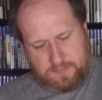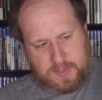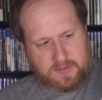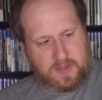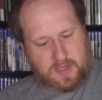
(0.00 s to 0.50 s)

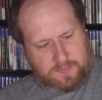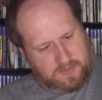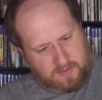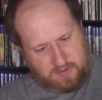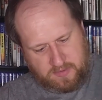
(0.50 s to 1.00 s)
picked up
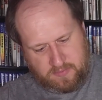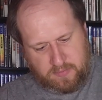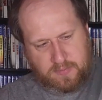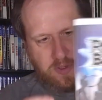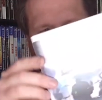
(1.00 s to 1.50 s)
this
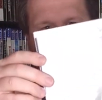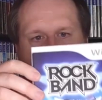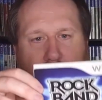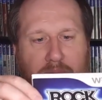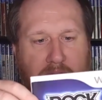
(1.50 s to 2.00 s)
was from a
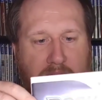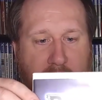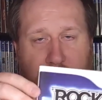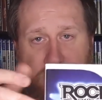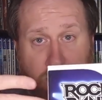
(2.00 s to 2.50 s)
Goodwill, but I
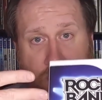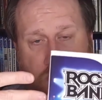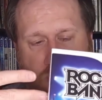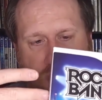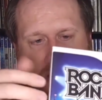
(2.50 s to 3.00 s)
got the
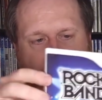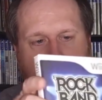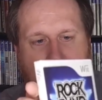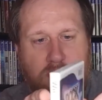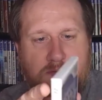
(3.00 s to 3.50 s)
original Rock
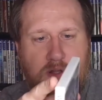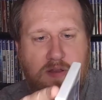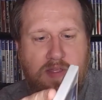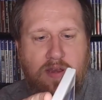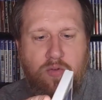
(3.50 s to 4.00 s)
Band for
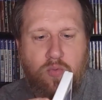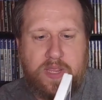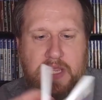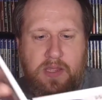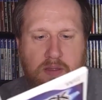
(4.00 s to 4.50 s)
Nintendo
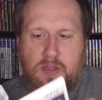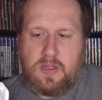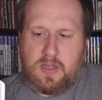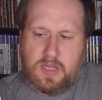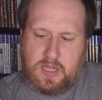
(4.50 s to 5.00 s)
Wii.
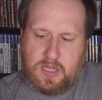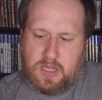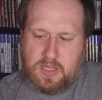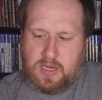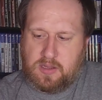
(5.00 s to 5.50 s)

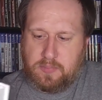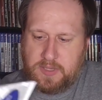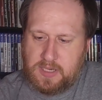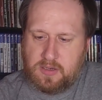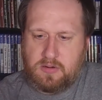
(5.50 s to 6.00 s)
Again,
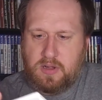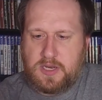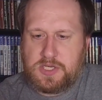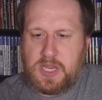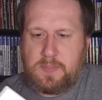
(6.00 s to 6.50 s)
complete, in
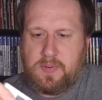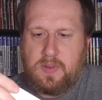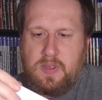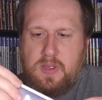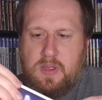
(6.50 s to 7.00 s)
great shape,
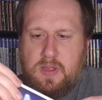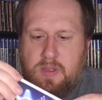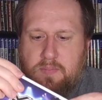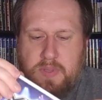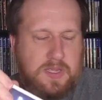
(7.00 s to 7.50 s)

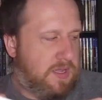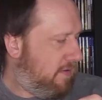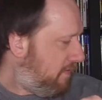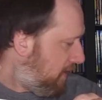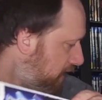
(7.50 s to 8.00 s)

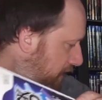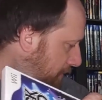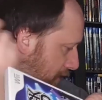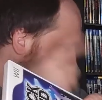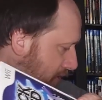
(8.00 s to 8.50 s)
because
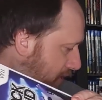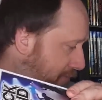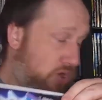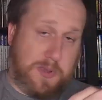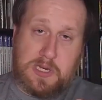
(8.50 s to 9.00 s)
I'll show you in
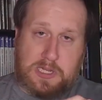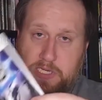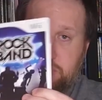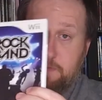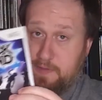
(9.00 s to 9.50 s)
a moment, I
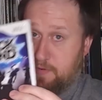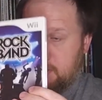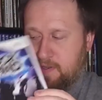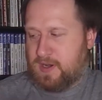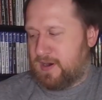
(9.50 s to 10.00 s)
actually found a
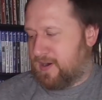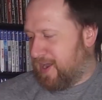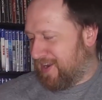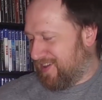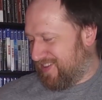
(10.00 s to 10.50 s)
guitar
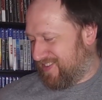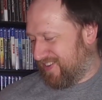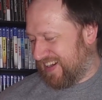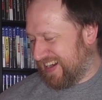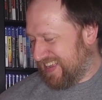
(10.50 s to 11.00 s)
at another store.